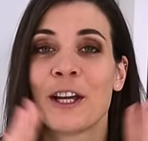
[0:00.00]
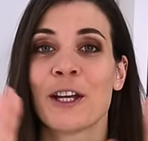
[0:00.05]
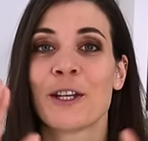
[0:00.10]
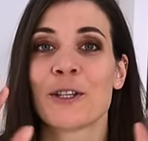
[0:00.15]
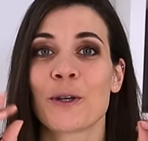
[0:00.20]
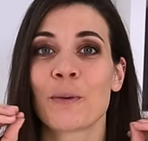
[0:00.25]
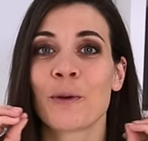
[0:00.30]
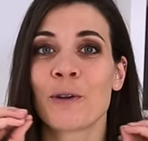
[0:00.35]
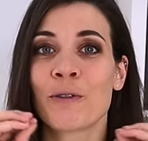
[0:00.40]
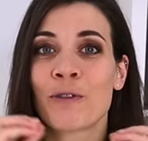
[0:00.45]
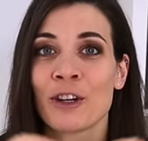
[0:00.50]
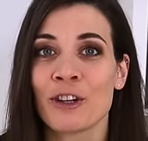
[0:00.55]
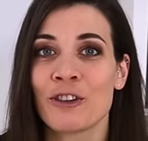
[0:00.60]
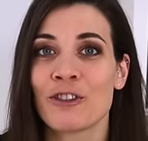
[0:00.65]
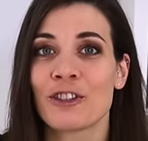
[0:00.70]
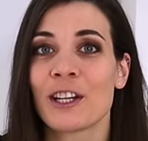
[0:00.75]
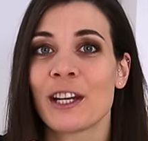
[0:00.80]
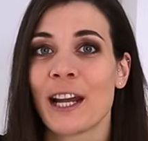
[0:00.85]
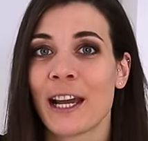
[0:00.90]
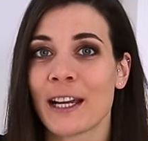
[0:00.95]
So we've
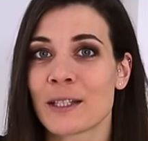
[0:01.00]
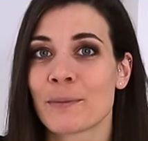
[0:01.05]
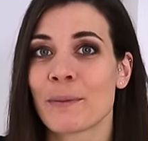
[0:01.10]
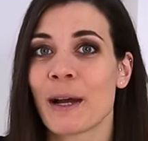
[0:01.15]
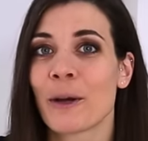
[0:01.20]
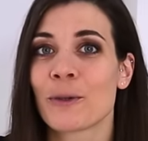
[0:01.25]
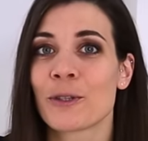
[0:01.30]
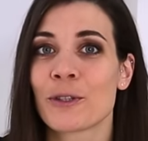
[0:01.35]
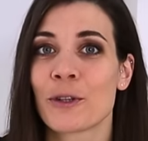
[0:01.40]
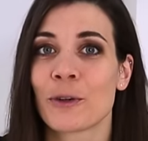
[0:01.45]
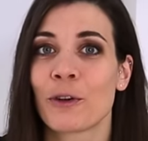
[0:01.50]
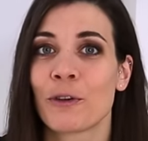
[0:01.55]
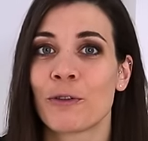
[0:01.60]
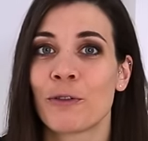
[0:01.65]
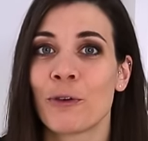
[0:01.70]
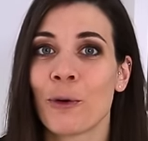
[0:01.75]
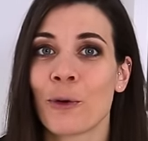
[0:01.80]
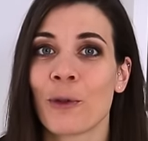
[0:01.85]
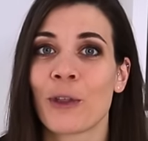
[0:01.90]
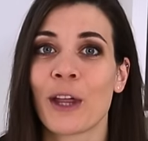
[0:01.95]
reached the next milestone of
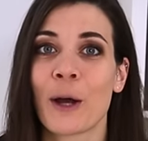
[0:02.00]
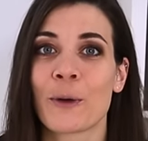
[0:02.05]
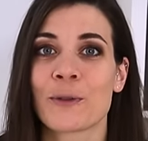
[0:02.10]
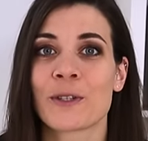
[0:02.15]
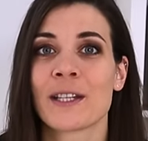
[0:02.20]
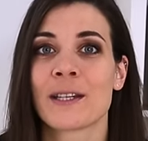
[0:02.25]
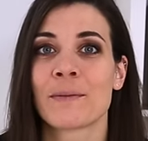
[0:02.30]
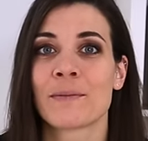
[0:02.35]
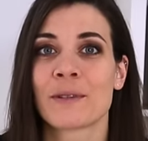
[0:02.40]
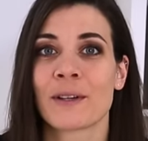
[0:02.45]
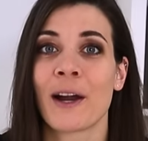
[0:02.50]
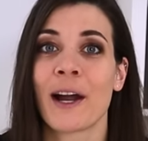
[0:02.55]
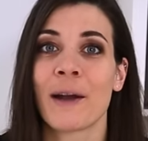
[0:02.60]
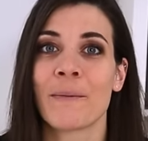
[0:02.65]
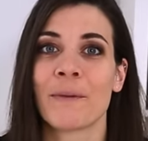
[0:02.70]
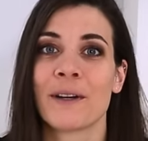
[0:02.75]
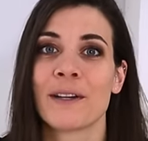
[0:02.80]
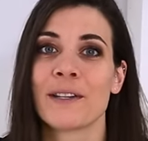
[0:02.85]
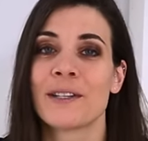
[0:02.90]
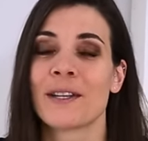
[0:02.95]
4,000
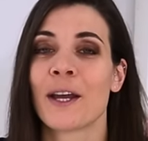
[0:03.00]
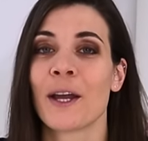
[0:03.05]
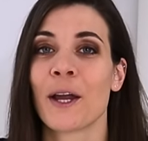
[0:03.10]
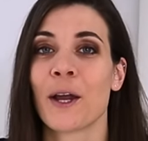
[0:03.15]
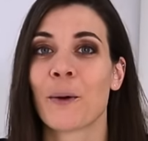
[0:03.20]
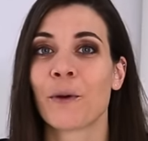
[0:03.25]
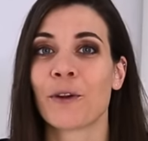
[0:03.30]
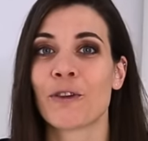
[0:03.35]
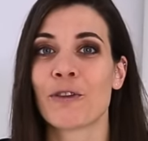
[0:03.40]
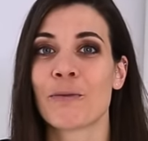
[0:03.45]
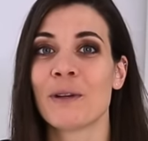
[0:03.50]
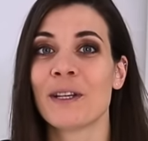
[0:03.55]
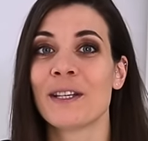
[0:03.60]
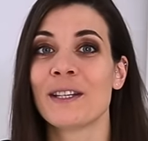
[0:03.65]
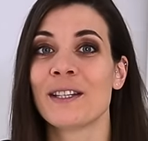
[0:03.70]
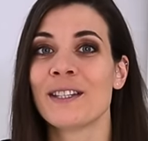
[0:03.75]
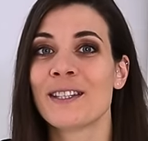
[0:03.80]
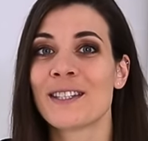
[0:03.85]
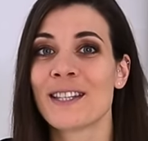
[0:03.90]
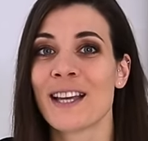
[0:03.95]
subscribers, which
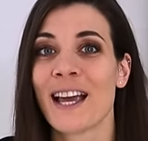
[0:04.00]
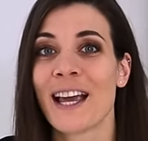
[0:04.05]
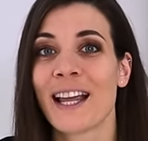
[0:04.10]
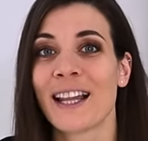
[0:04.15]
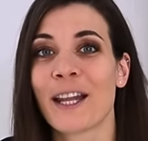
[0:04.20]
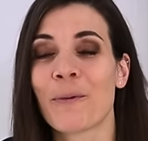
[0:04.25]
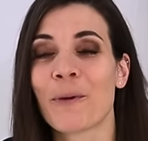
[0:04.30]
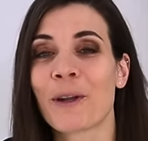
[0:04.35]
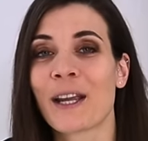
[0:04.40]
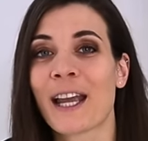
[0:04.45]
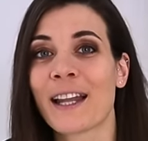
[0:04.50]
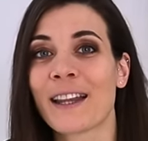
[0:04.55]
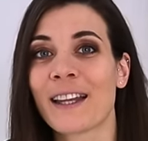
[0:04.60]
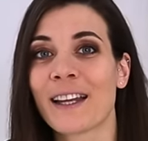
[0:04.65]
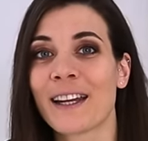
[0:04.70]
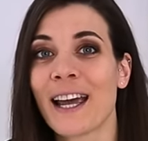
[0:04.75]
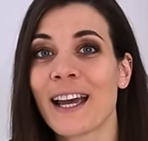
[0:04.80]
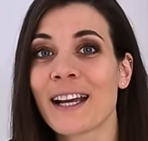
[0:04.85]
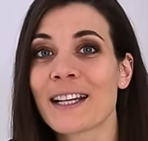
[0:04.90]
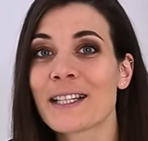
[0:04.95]
means that we get the
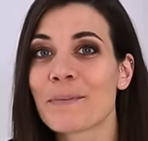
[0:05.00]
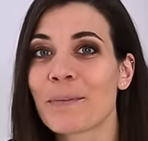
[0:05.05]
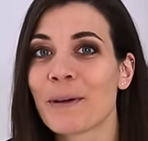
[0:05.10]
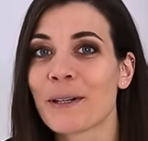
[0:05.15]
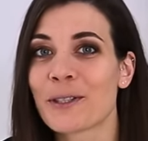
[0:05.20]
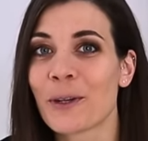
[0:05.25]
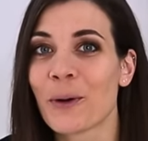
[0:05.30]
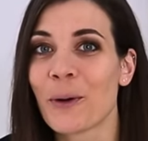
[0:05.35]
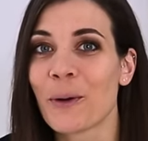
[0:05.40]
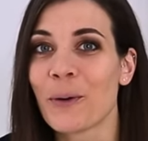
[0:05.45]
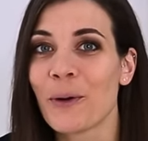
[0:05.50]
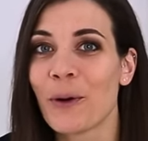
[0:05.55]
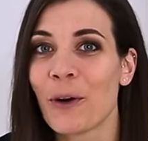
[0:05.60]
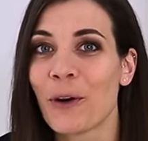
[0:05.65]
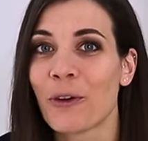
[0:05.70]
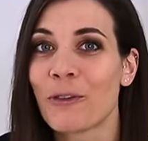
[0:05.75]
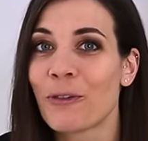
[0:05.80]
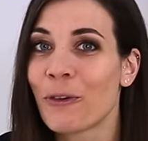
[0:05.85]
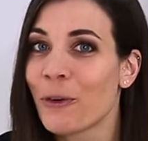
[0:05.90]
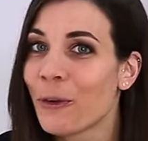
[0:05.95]
next puzzle
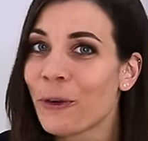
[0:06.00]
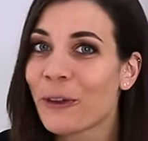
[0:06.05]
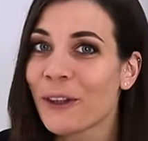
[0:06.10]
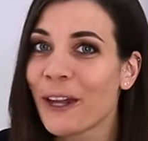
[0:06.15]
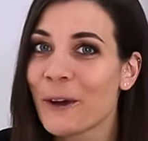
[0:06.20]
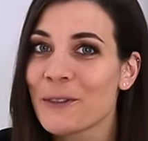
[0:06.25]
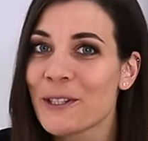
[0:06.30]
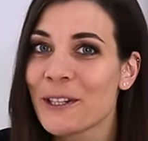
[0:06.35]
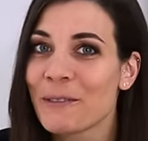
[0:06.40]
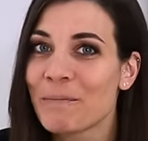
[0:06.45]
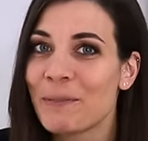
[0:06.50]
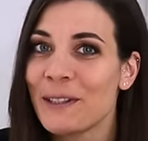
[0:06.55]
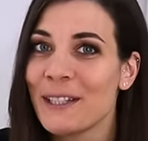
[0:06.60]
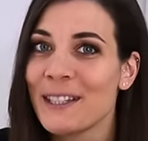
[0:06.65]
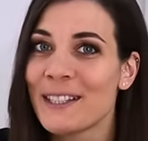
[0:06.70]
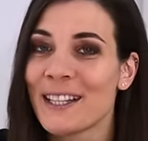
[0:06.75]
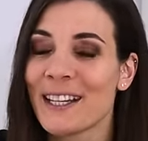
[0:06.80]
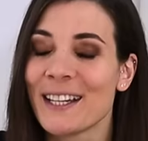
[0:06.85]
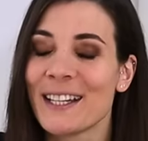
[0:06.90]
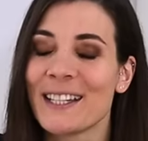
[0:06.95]
of 4,000
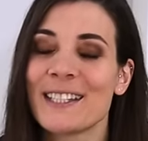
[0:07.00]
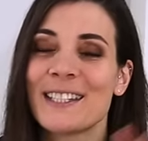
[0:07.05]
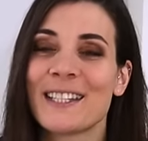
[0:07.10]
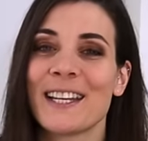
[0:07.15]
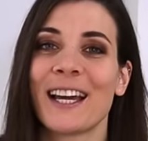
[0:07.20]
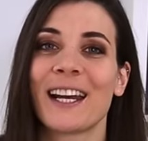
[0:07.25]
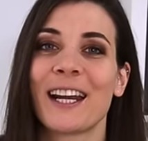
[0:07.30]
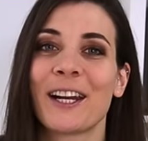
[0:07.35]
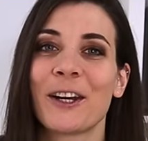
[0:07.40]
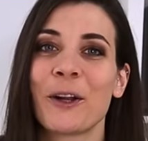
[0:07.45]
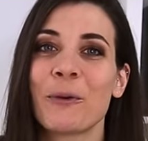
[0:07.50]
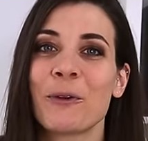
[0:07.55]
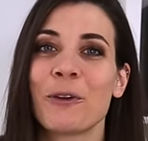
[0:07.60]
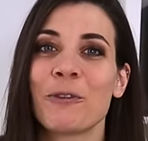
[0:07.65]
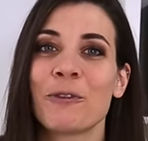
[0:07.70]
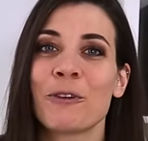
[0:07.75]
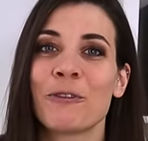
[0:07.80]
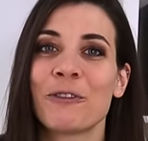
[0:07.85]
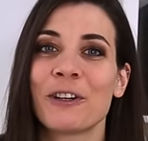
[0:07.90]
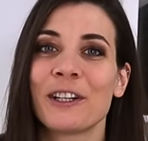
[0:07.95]
pieces. And I know
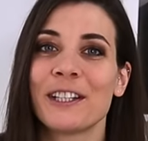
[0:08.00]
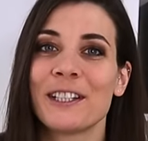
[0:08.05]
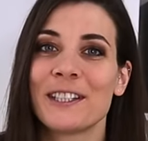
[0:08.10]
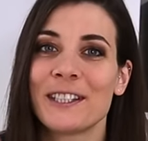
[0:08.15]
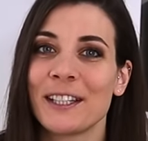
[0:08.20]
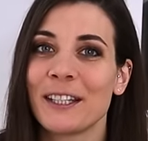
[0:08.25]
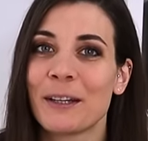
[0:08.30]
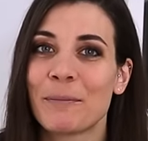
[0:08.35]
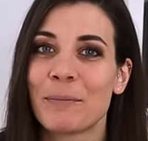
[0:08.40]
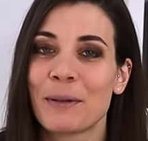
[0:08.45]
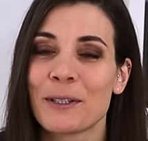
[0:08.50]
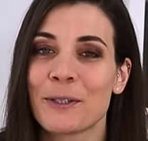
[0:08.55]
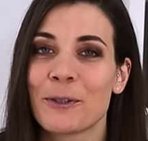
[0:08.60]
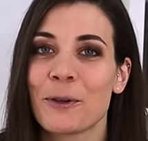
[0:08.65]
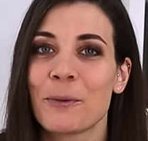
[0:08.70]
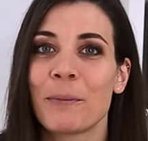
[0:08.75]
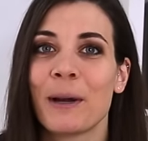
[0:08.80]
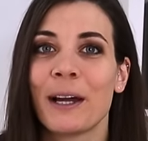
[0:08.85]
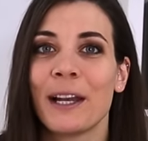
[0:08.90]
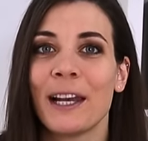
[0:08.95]
you've already seen the
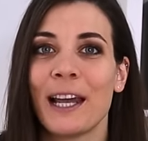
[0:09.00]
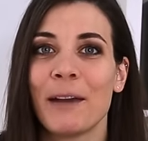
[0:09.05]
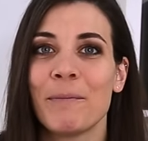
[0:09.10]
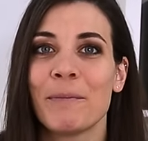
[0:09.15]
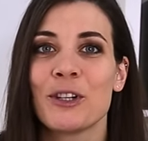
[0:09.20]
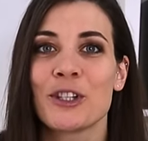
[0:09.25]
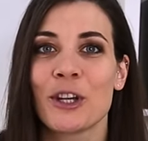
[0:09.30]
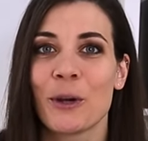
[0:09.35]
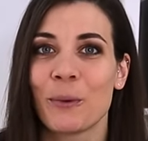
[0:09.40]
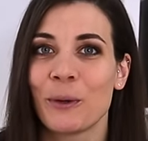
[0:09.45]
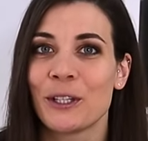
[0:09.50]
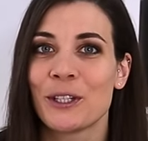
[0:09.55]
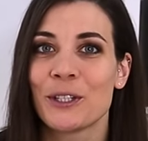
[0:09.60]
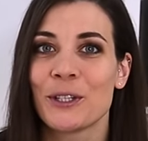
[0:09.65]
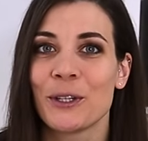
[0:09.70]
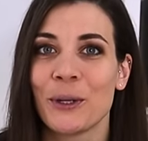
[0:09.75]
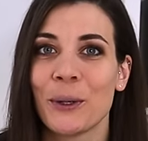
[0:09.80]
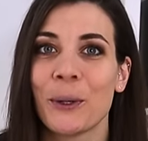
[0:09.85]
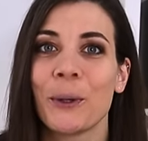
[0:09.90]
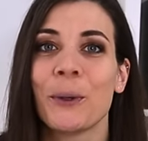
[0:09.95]
puzzle, but let me show it
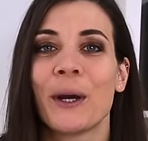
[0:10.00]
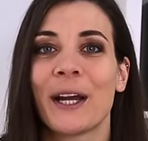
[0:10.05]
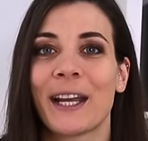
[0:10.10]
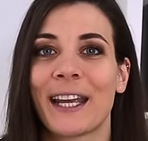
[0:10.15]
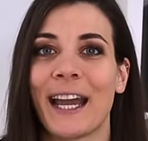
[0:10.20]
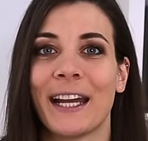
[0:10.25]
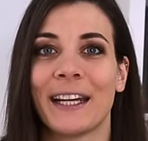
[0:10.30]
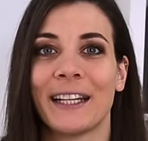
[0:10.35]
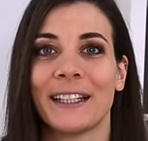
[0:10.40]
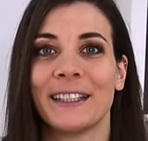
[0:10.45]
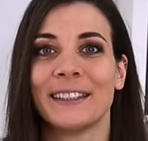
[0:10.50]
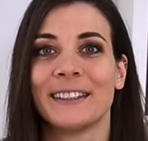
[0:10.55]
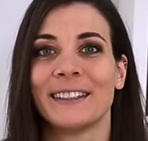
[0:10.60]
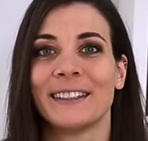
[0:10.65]
to you again.